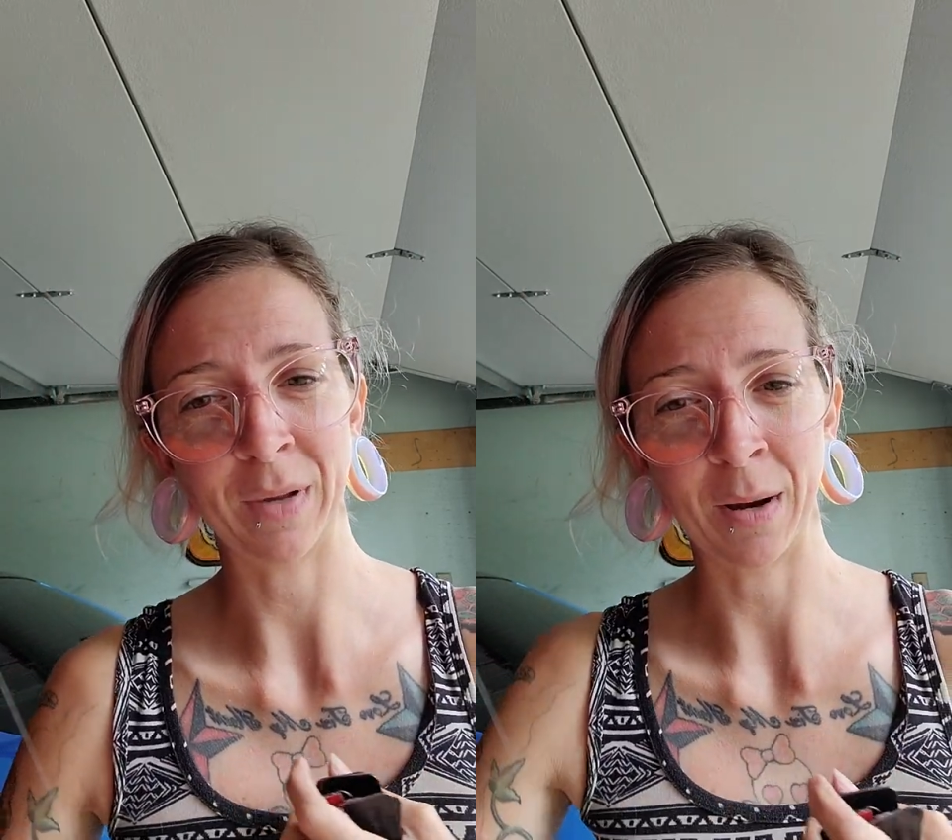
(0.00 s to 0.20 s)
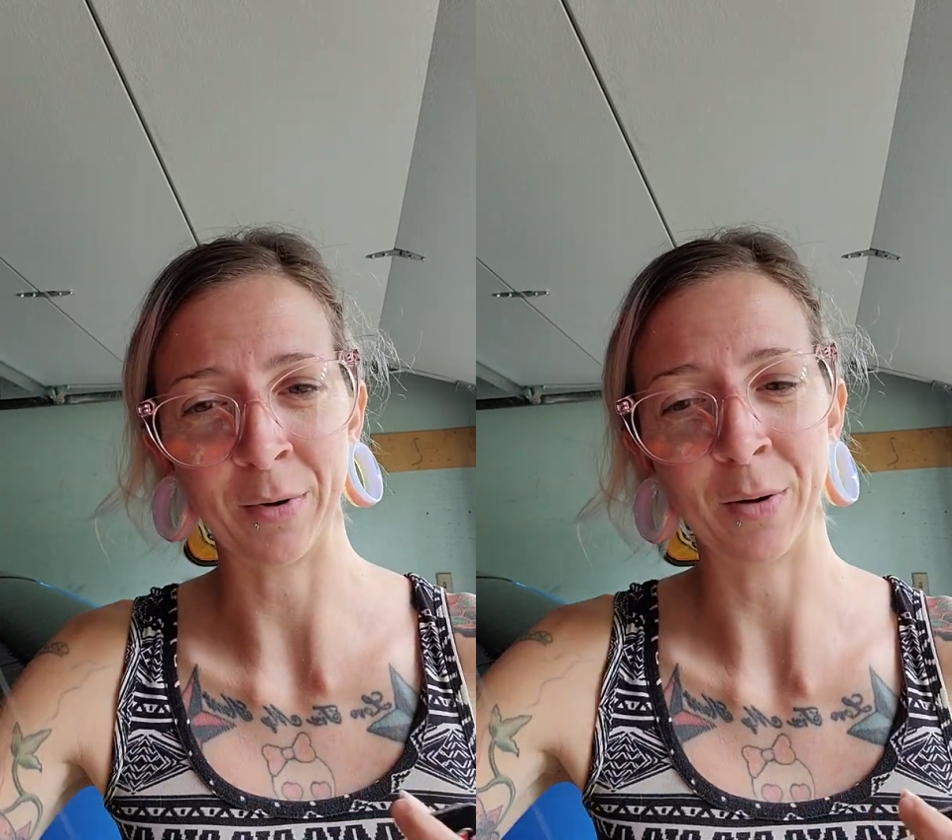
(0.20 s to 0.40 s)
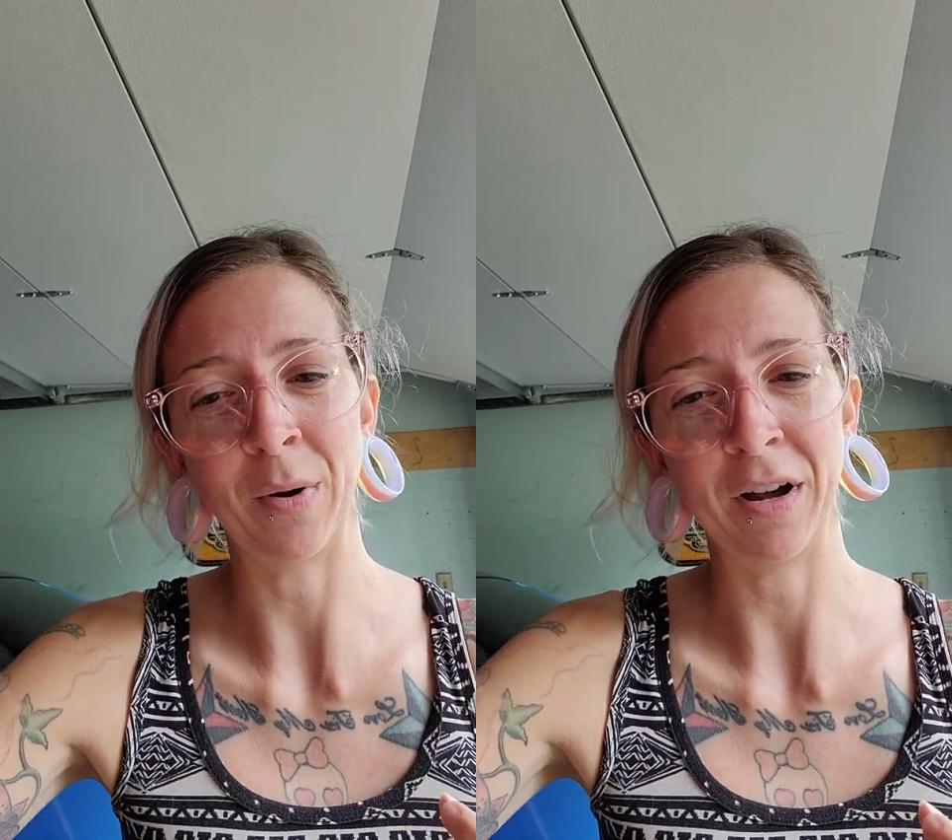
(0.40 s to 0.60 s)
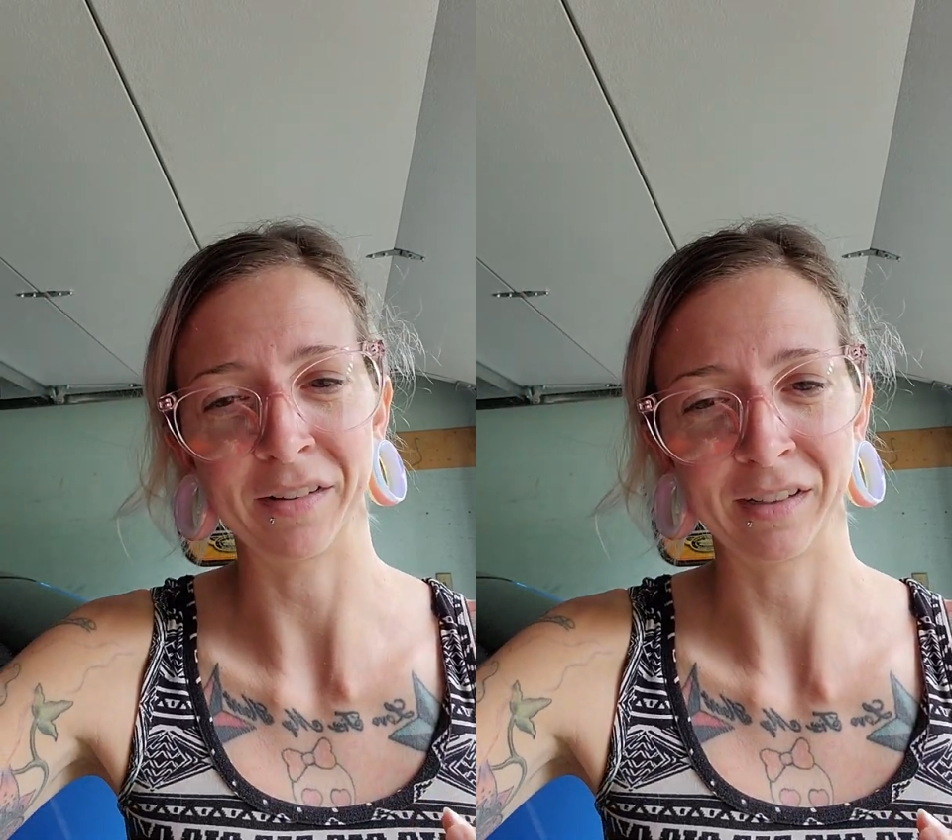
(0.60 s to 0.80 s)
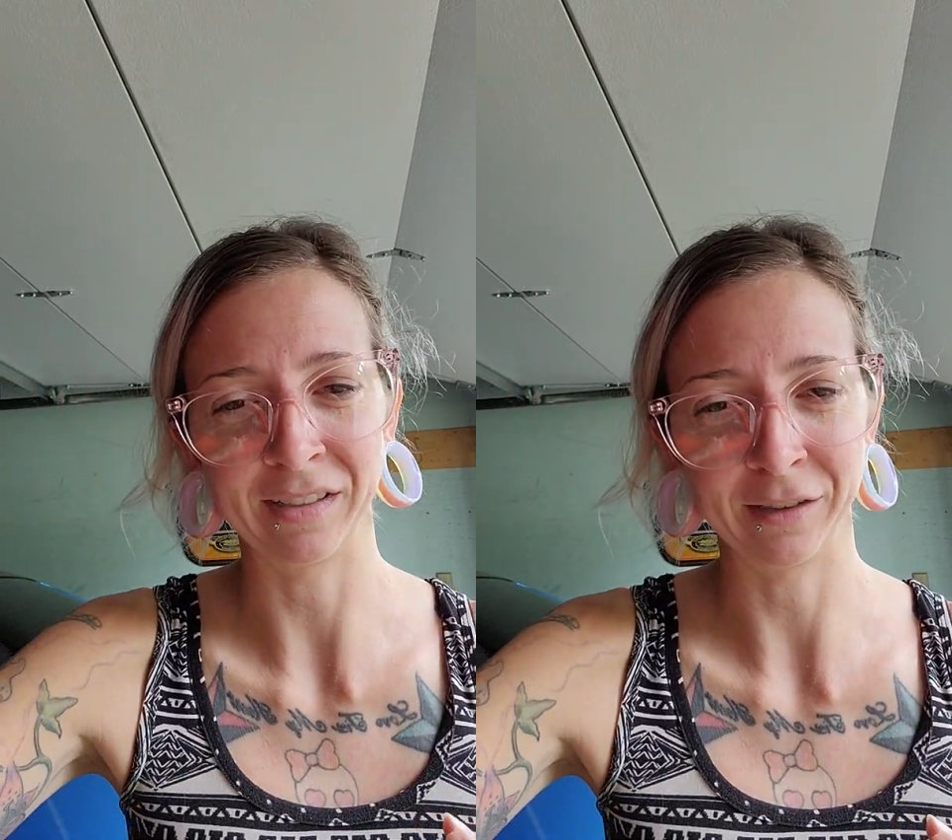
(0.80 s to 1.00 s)
I'm gonna
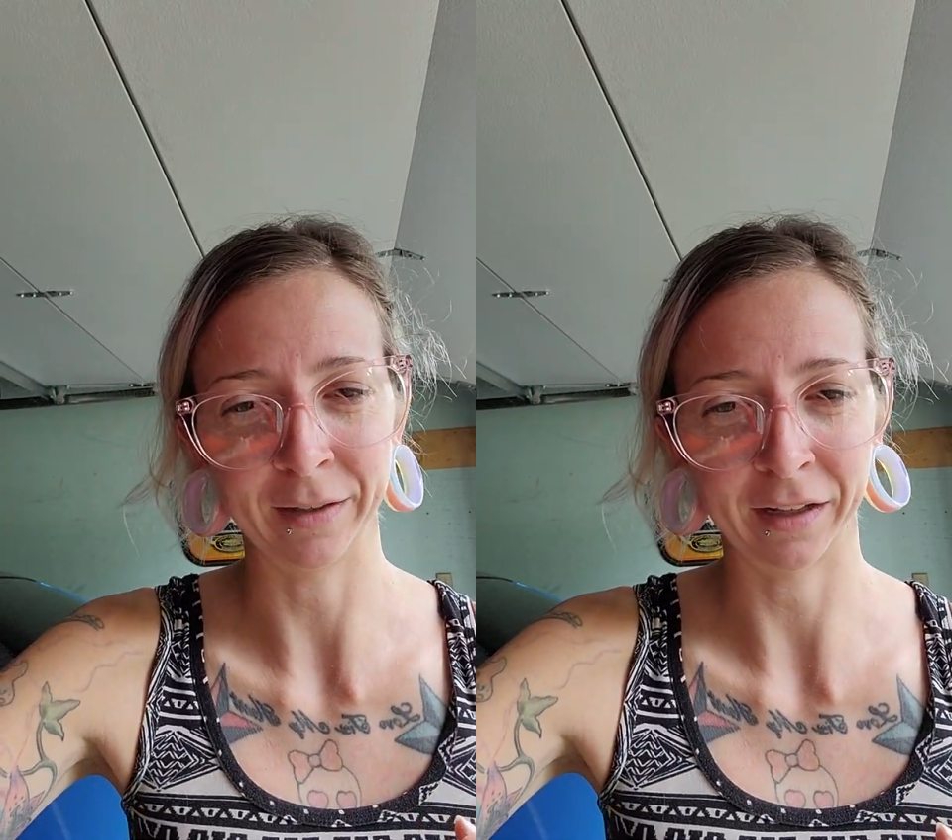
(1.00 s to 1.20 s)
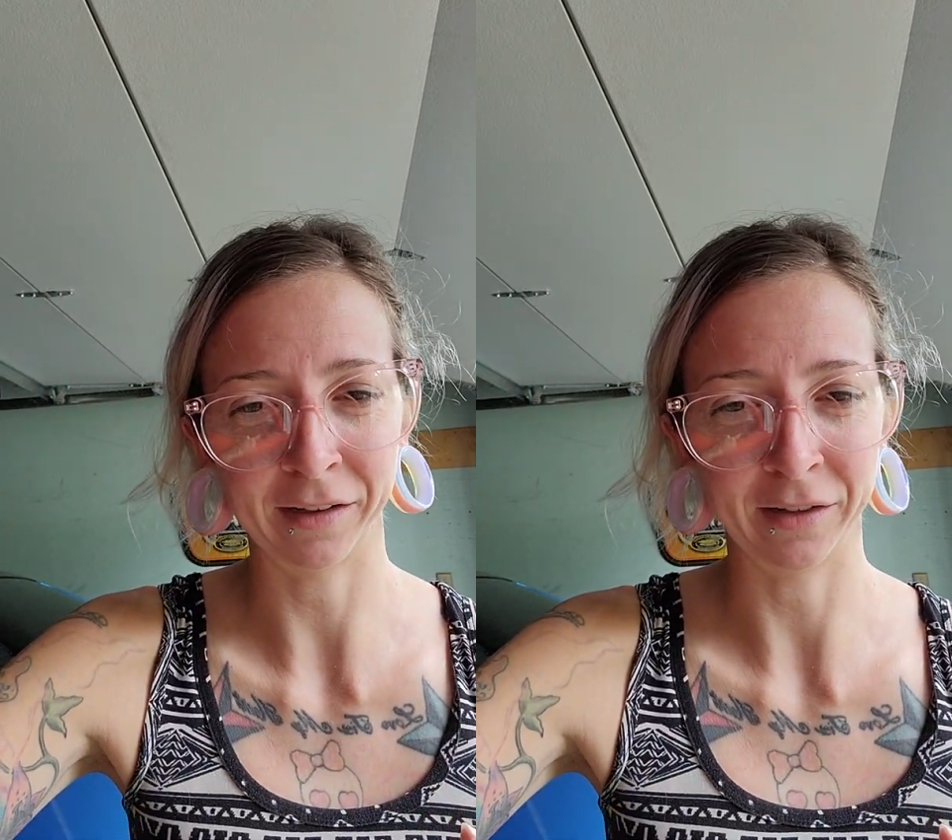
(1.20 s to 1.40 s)
pause it until that's